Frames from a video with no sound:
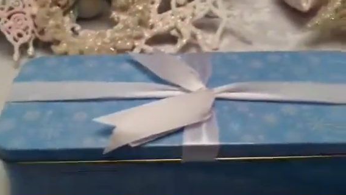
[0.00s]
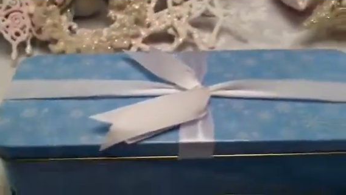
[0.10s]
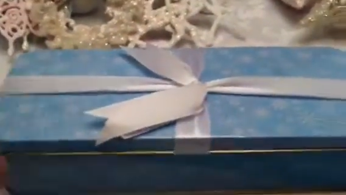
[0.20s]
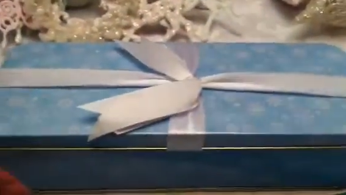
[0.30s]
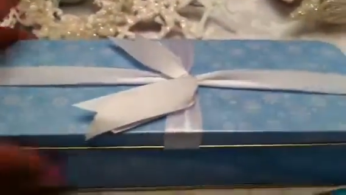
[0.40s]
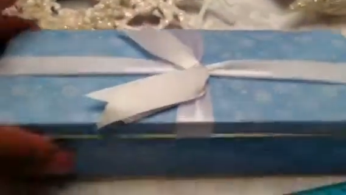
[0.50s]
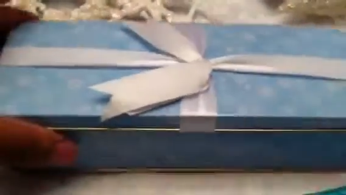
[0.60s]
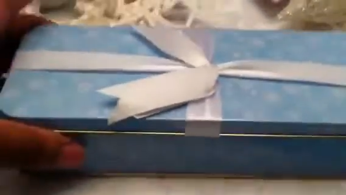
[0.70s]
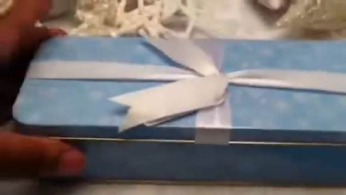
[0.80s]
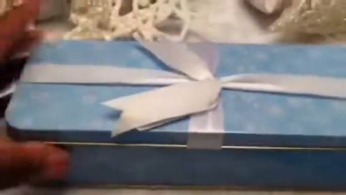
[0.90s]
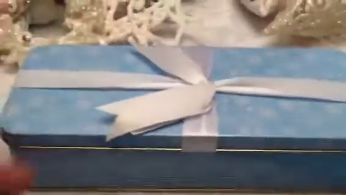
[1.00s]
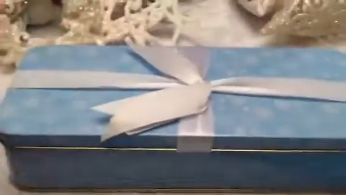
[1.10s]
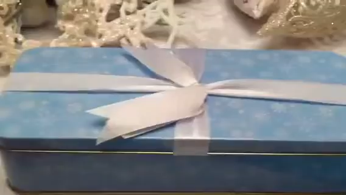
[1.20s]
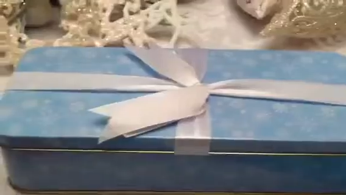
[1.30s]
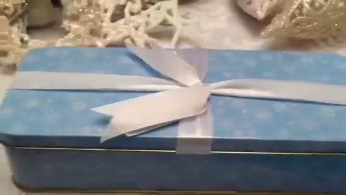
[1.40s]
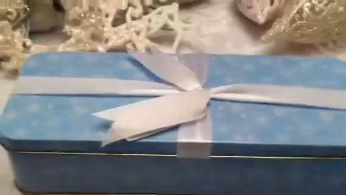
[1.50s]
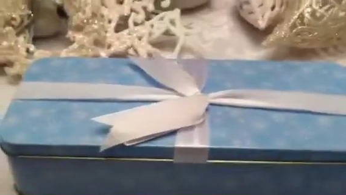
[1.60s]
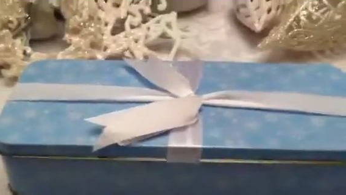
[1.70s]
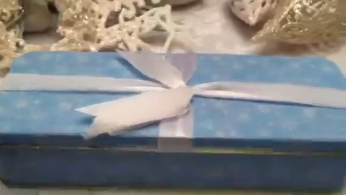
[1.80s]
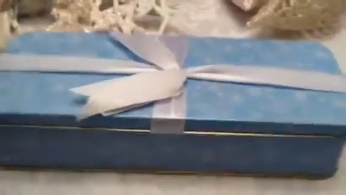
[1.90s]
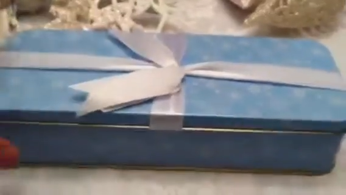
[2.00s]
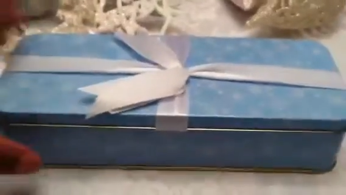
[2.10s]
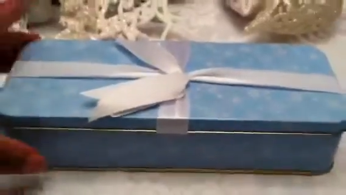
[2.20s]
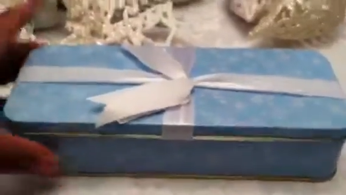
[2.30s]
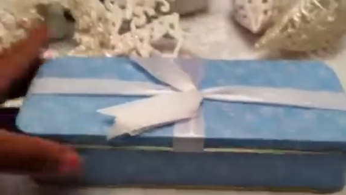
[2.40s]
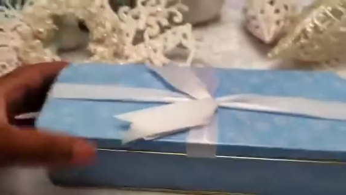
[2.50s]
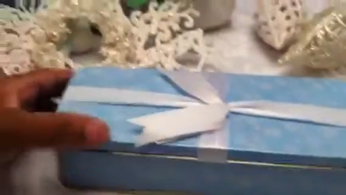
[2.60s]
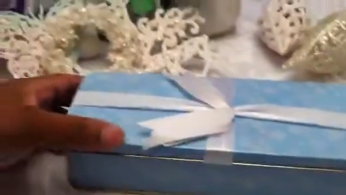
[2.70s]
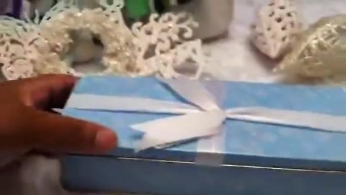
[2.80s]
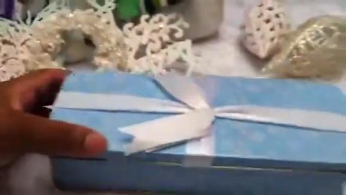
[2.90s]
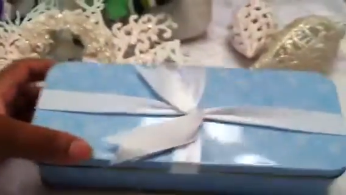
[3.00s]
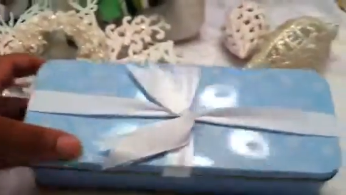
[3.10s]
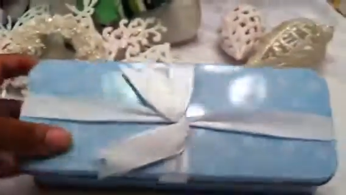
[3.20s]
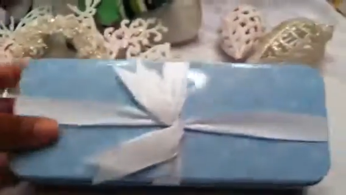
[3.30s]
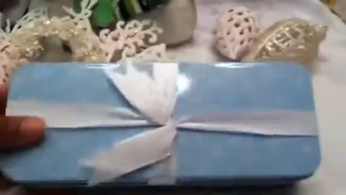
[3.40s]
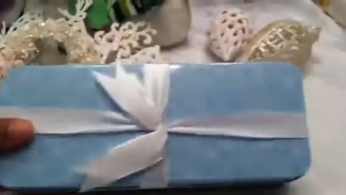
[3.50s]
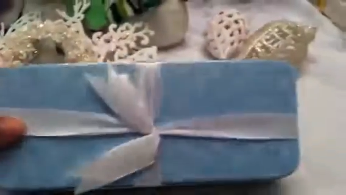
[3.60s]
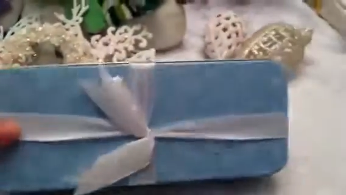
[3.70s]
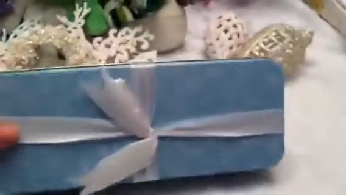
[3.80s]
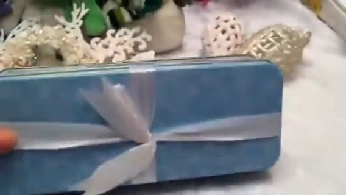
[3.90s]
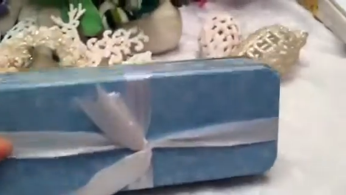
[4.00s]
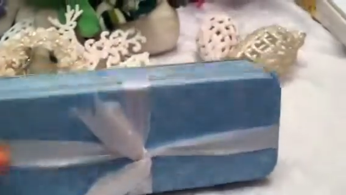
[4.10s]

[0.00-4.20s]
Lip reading: (no speaker visible)